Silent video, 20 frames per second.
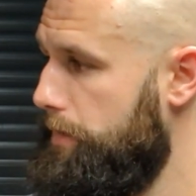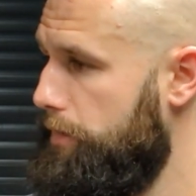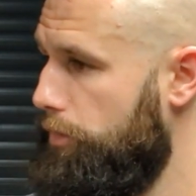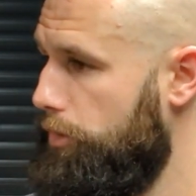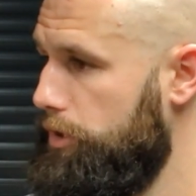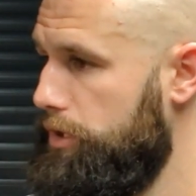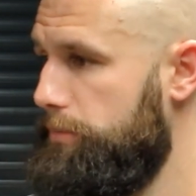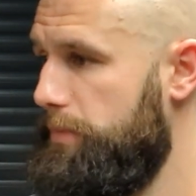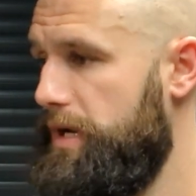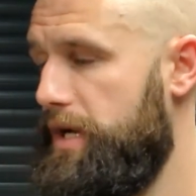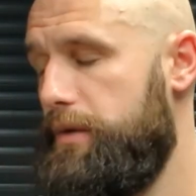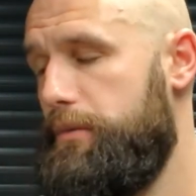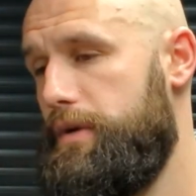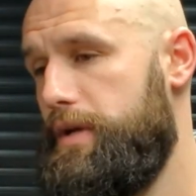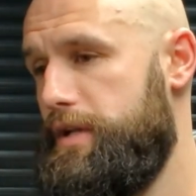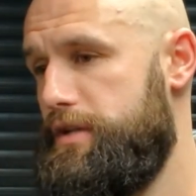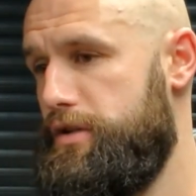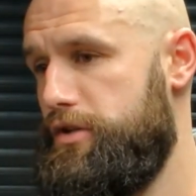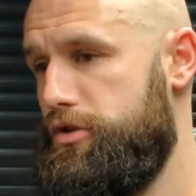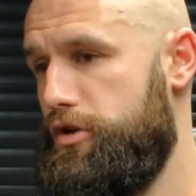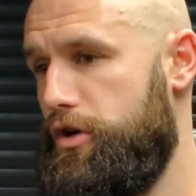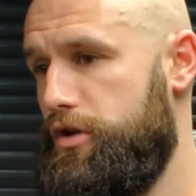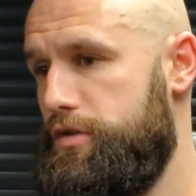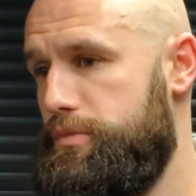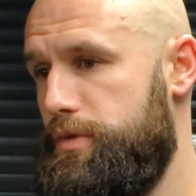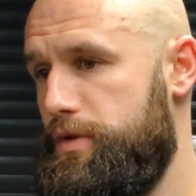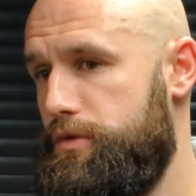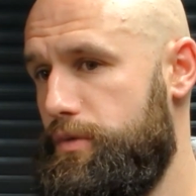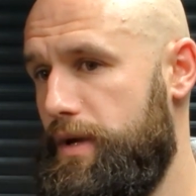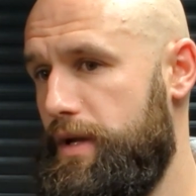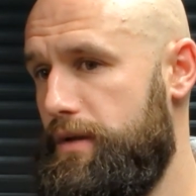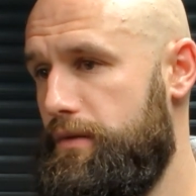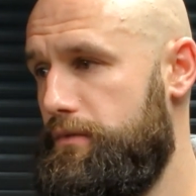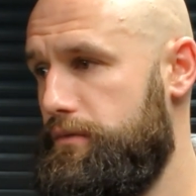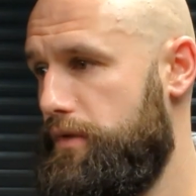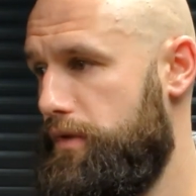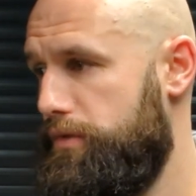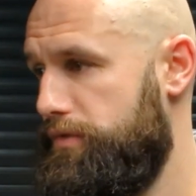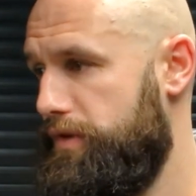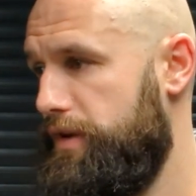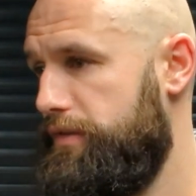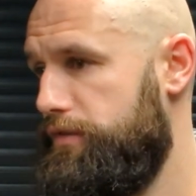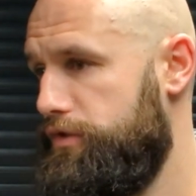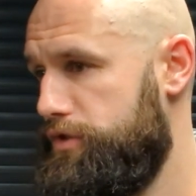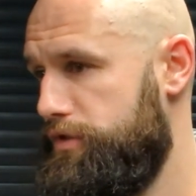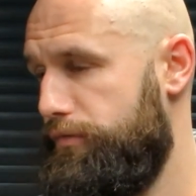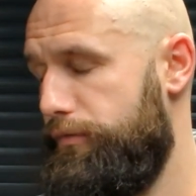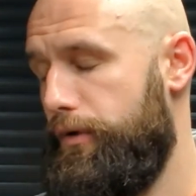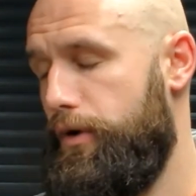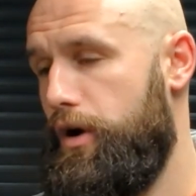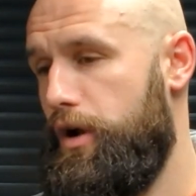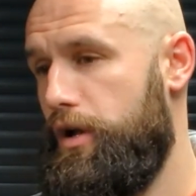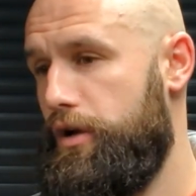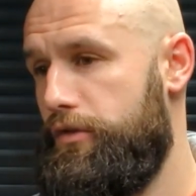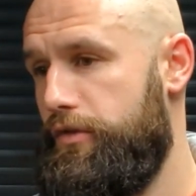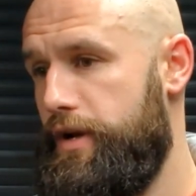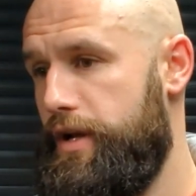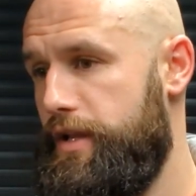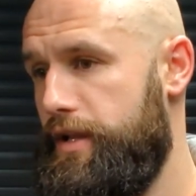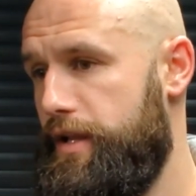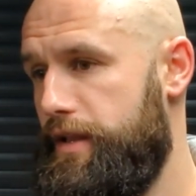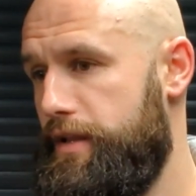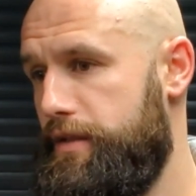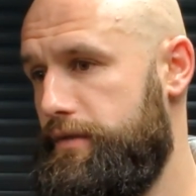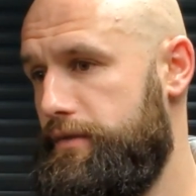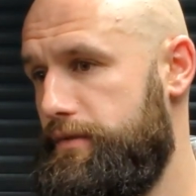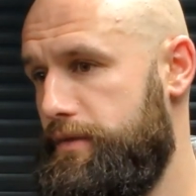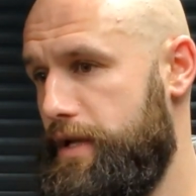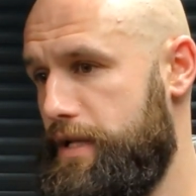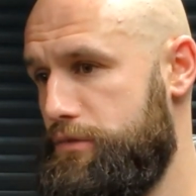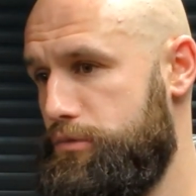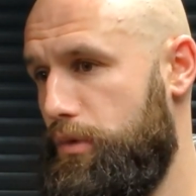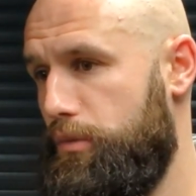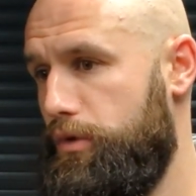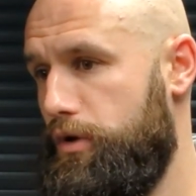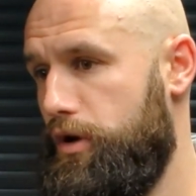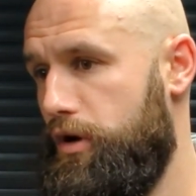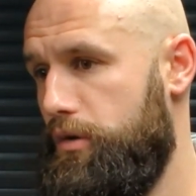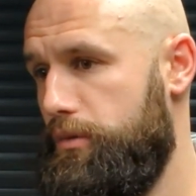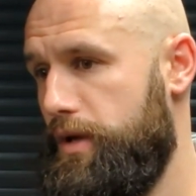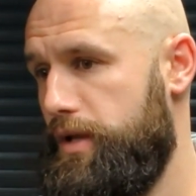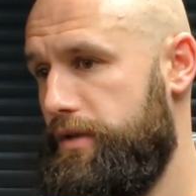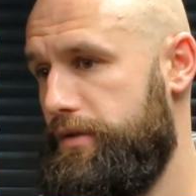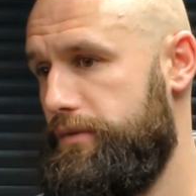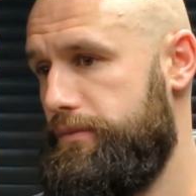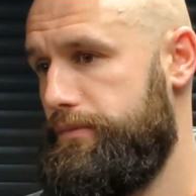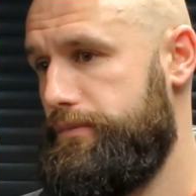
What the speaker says: Ultimately, it's a choice between the 3 of us. If we all agree, then that's what we go with.